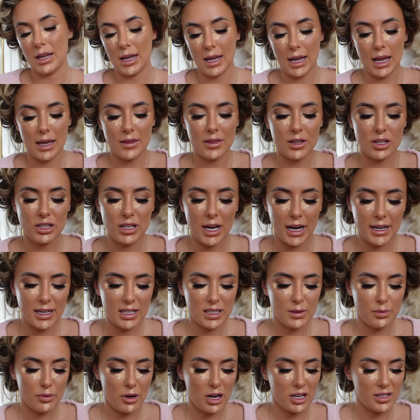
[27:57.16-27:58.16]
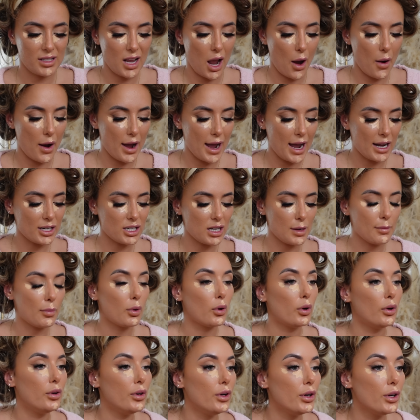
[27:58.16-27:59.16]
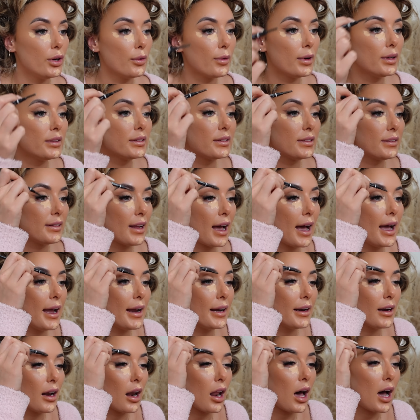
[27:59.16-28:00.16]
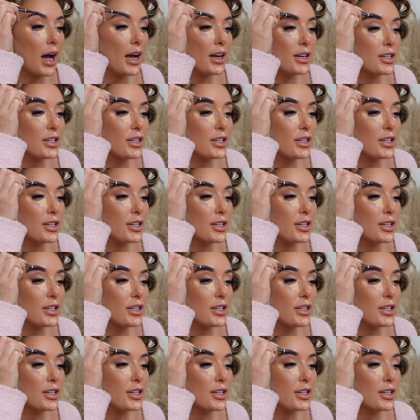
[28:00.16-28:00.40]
in the shade Espresso. I actually bought a new one today in a lighter